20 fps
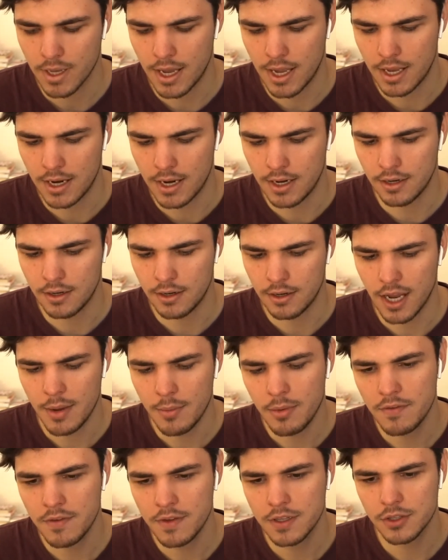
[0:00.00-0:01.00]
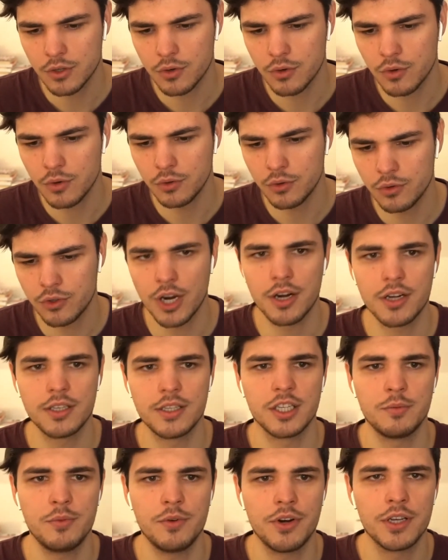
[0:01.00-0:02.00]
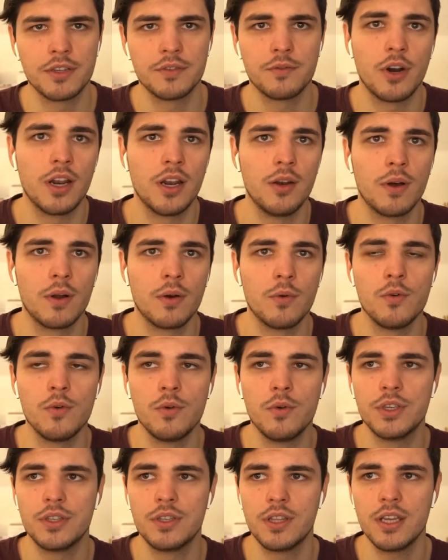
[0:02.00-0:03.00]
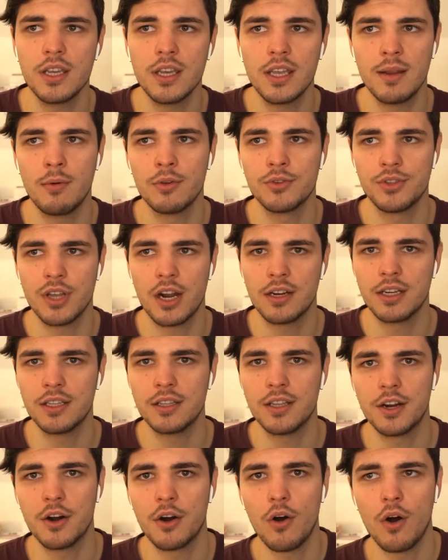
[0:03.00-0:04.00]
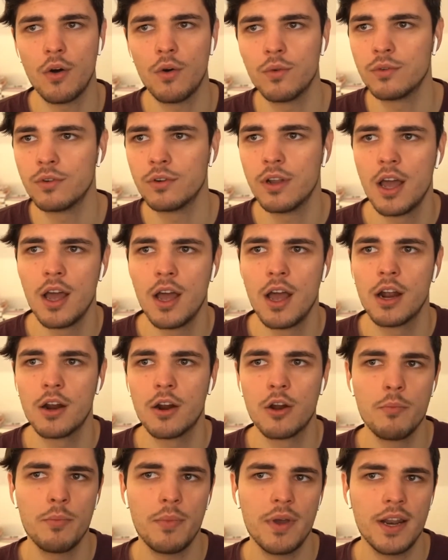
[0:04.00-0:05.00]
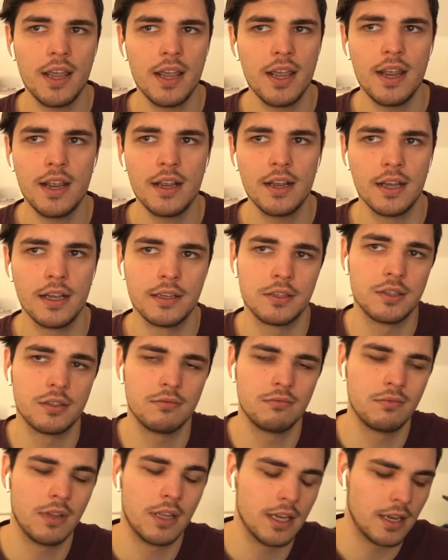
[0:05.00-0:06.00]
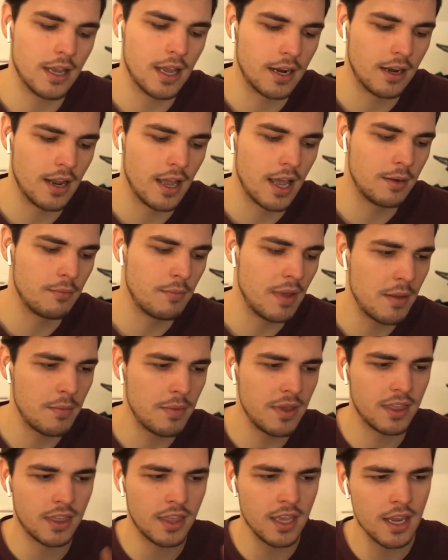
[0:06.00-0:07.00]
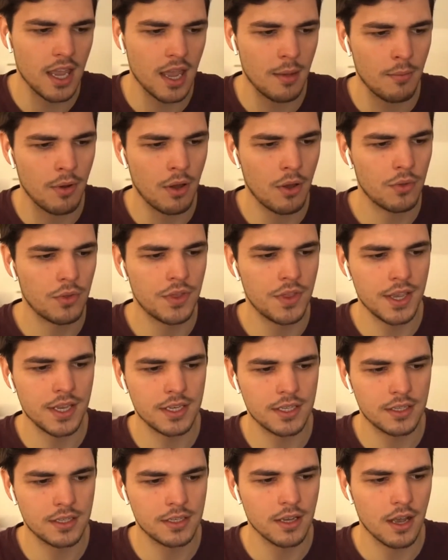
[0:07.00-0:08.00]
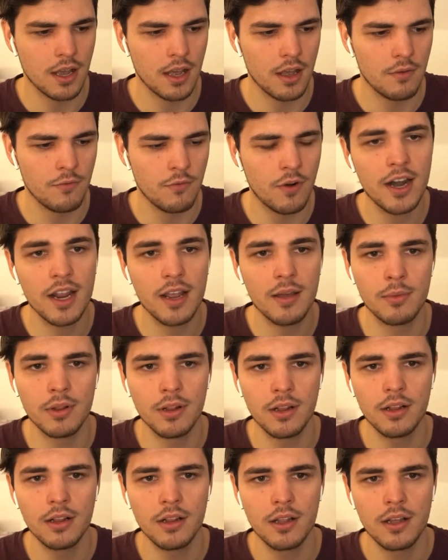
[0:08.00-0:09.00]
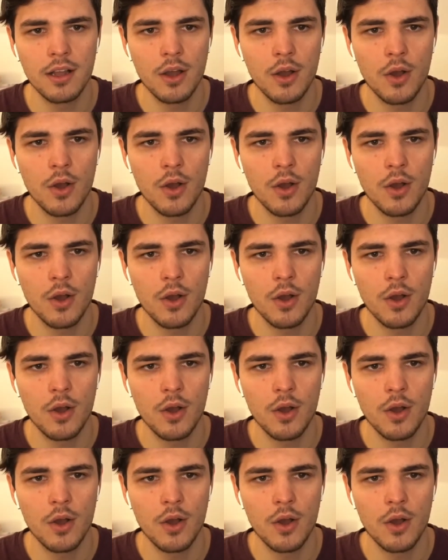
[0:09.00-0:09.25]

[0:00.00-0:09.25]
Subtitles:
And I believe it's cool to share this experience for anyone who is thinking about starting their own company, as like and maybe think about this variable